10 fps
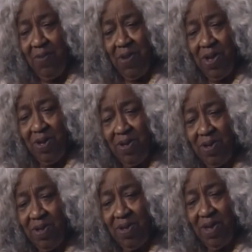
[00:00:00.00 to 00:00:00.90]
I
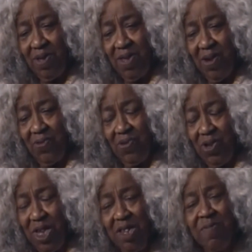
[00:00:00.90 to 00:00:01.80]
mean, the, the,
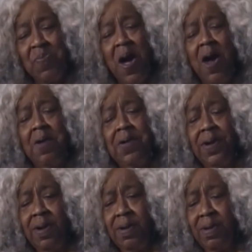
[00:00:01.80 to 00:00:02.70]

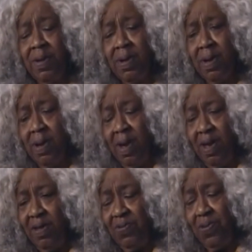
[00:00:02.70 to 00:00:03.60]
inspiring
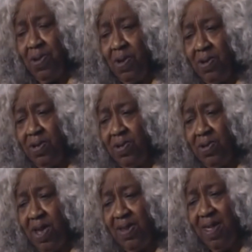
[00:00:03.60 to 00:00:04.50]
as well. You
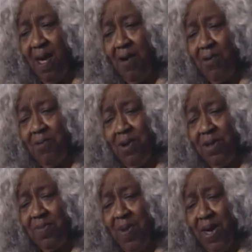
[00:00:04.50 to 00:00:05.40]
know, that's how it
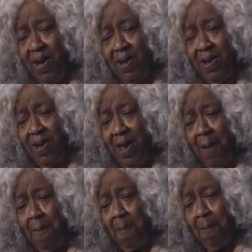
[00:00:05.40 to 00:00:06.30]
was back in the day.